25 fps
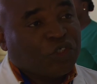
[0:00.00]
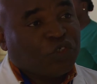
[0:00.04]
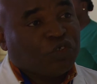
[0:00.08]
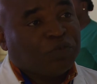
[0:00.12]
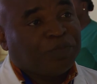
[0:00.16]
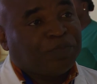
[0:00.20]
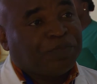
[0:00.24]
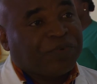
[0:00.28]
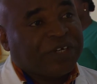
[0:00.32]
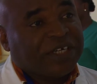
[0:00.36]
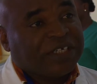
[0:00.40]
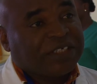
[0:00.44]
to
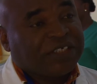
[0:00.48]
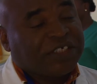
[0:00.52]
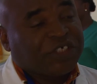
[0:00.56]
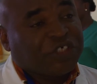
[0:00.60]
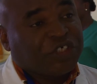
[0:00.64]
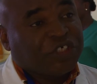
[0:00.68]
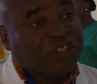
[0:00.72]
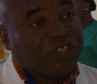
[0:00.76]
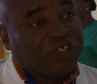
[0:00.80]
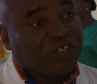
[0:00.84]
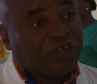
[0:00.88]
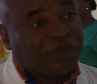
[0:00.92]
break the
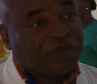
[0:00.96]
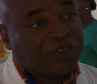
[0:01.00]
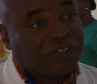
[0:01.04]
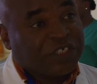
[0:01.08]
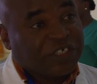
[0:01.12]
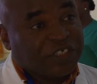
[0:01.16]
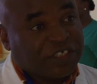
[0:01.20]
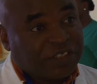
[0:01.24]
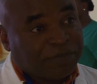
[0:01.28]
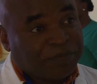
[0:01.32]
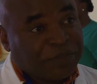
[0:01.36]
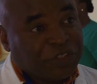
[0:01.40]
chain of
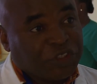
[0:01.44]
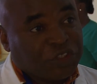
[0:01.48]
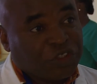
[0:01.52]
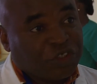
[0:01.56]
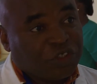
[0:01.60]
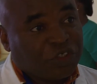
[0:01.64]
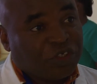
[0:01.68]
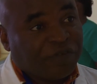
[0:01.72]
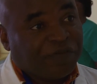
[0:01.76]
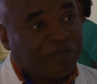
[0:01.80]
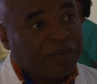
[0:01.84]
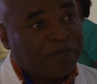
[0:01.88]

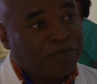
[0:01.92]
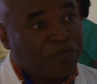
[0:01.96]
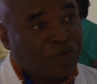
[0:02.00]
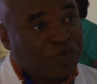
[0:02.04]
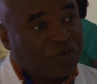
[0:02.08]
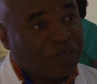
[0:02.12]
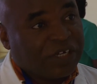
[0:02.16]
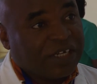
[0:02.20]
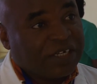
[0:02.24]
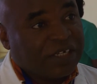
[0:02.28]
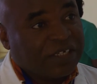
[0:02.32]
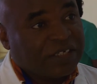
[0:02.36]
transmission of
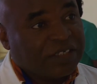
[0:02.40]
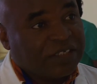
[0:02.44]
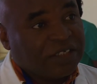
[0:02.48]
Ebola.